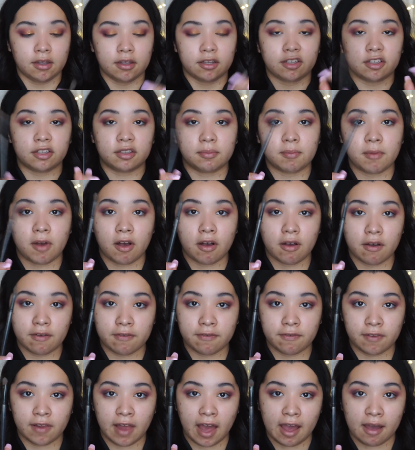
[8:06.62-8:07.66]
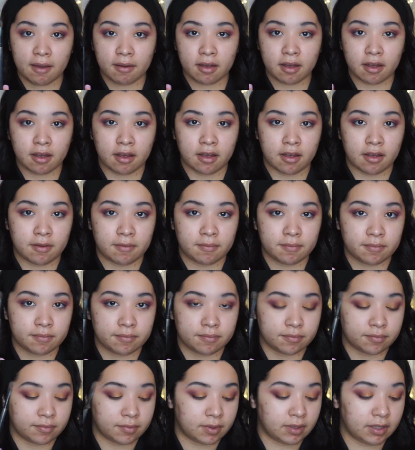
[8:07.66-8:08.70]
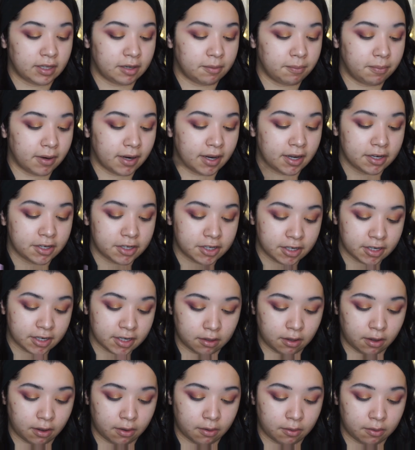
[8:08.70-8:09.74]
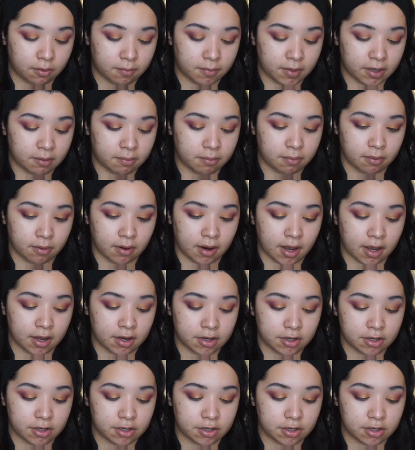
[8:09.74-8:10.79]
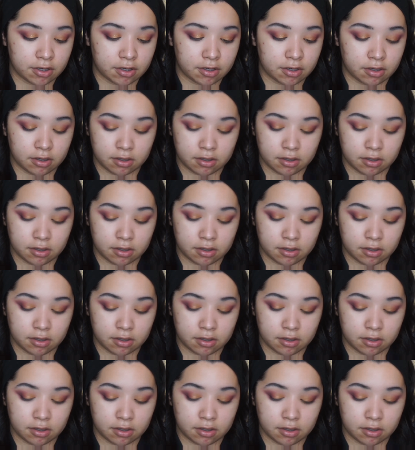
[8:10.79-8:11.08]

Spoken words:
small flat lid brush and coat my brush.